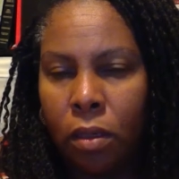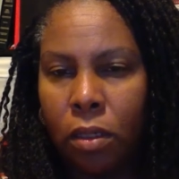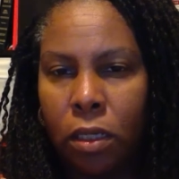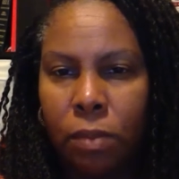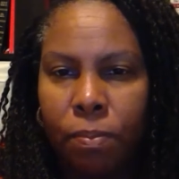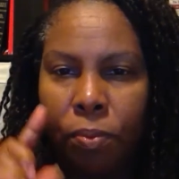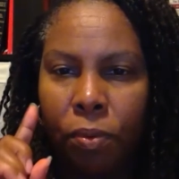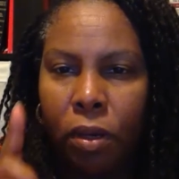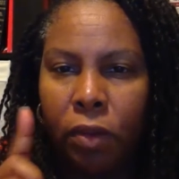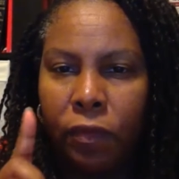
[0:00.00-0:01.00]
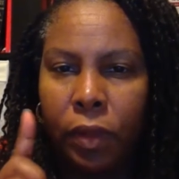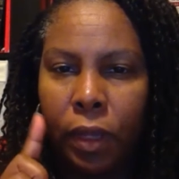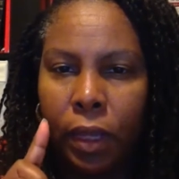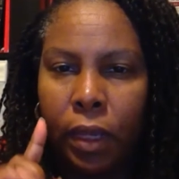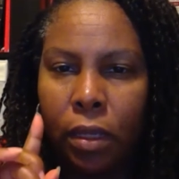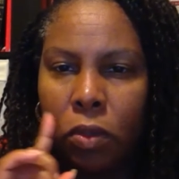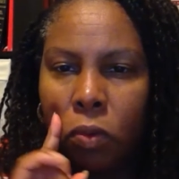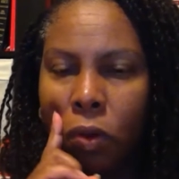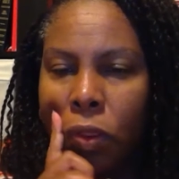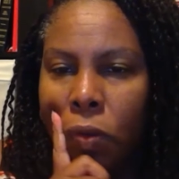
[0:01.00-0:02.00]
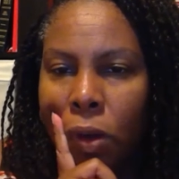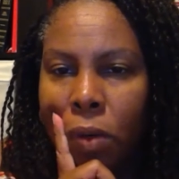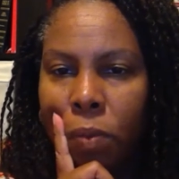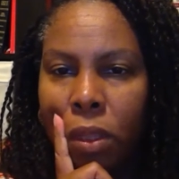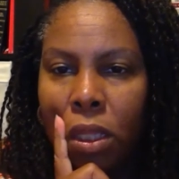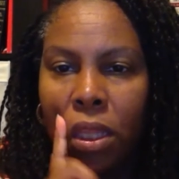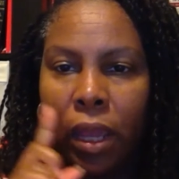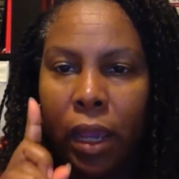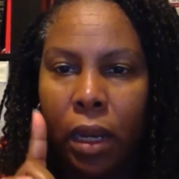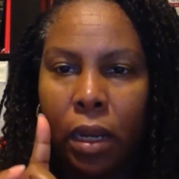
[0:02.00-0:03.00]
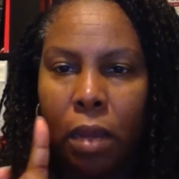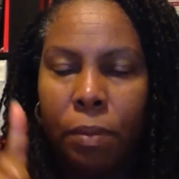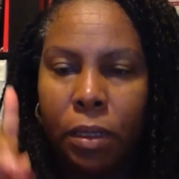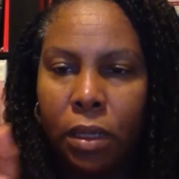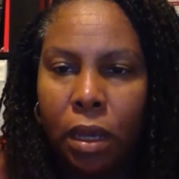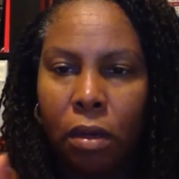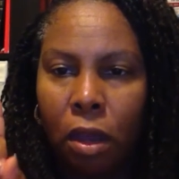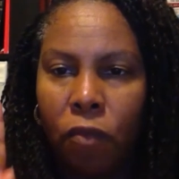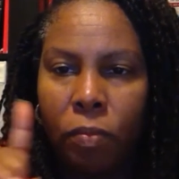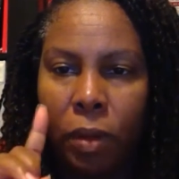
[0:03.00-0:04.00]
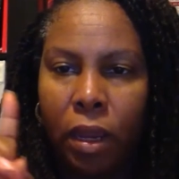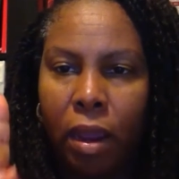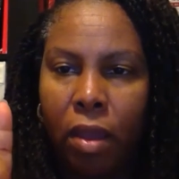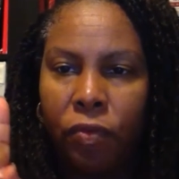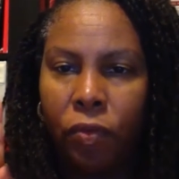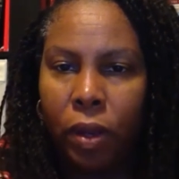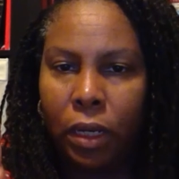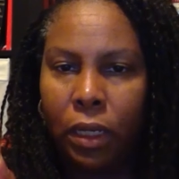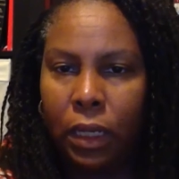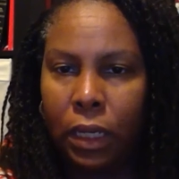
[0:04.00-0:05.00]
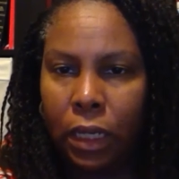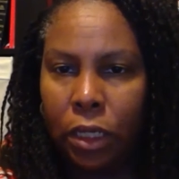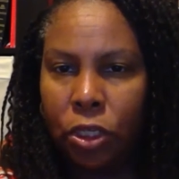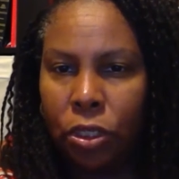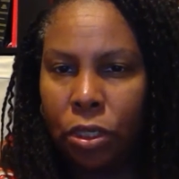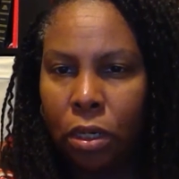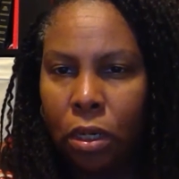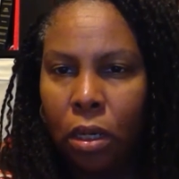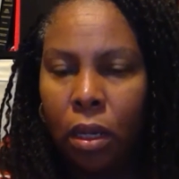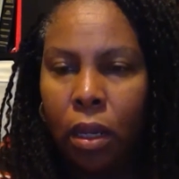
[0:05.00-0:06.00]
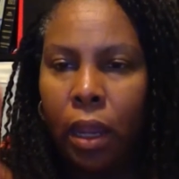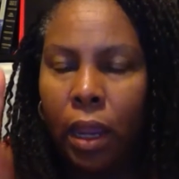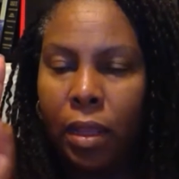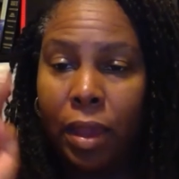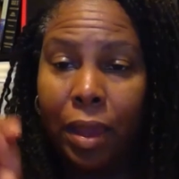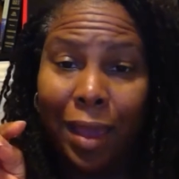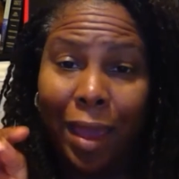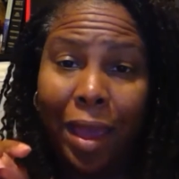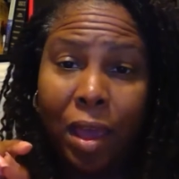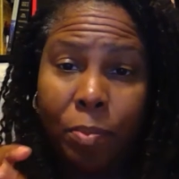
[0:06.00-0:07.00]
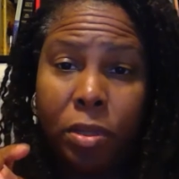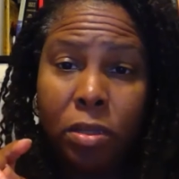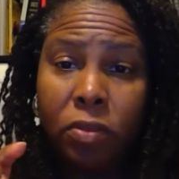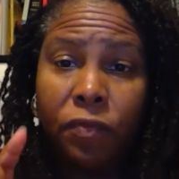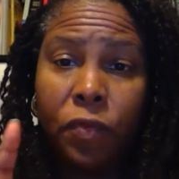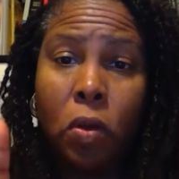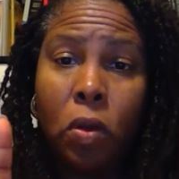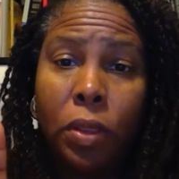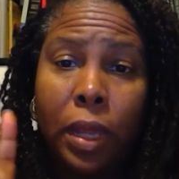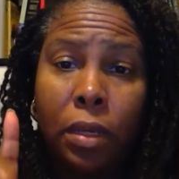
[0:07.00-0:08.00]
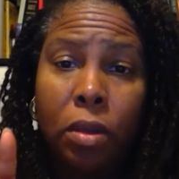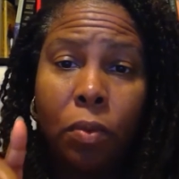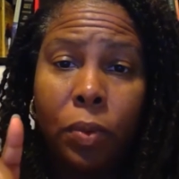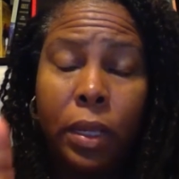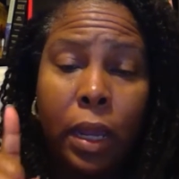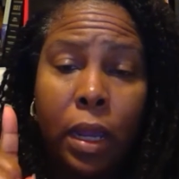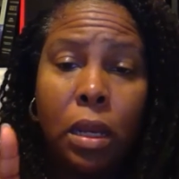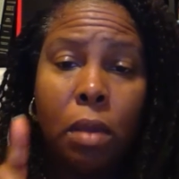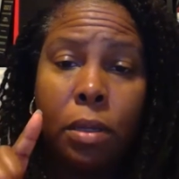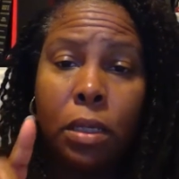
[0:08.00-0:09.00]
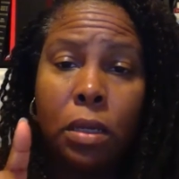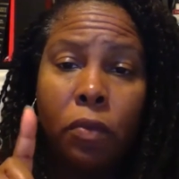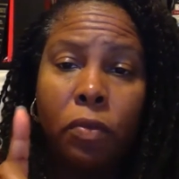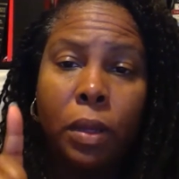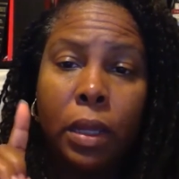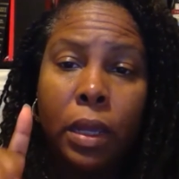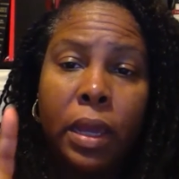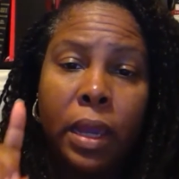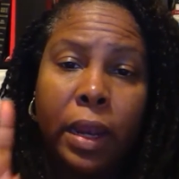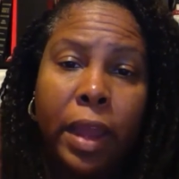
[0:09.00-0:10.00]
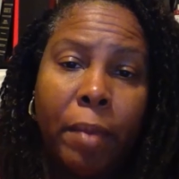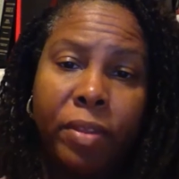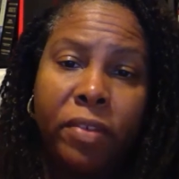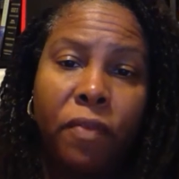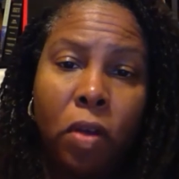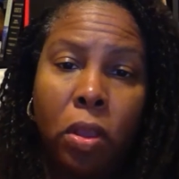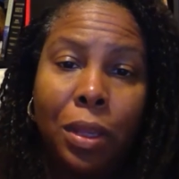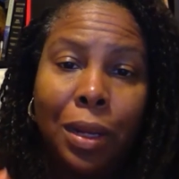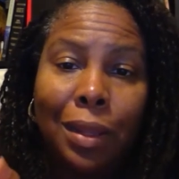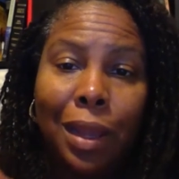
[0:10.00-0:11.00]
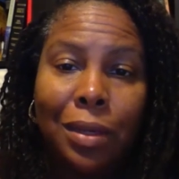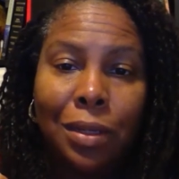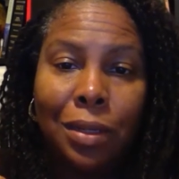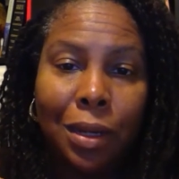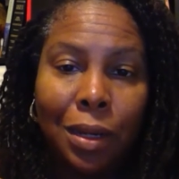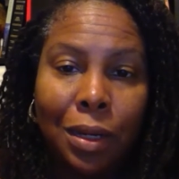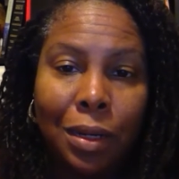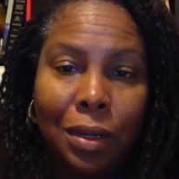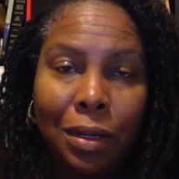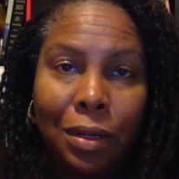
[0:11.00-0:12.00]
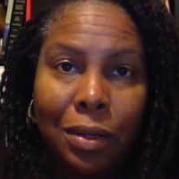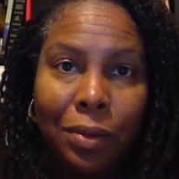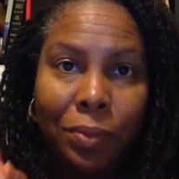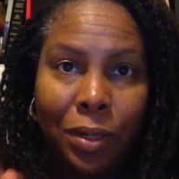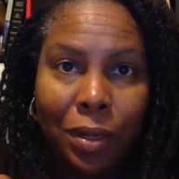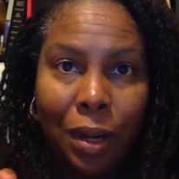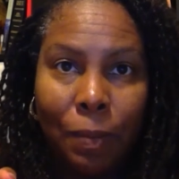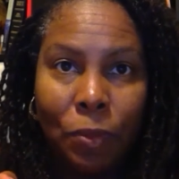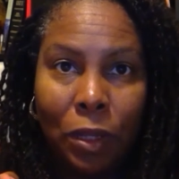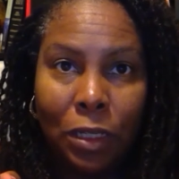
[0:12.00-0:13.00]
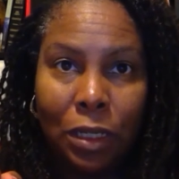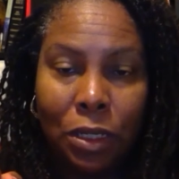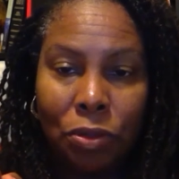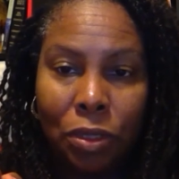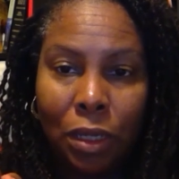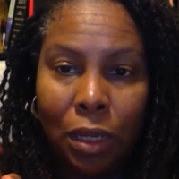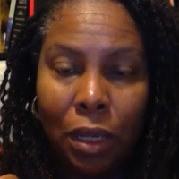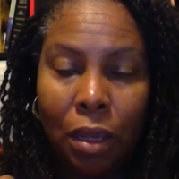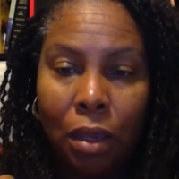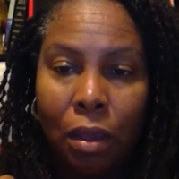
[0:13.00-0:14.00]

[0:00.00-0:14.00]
Just briefly, in 12th grade, we did the economics and government a half credit each. And that happened to fall that year. We did economics and government. It happened to fall on an election year, which kept things interesting.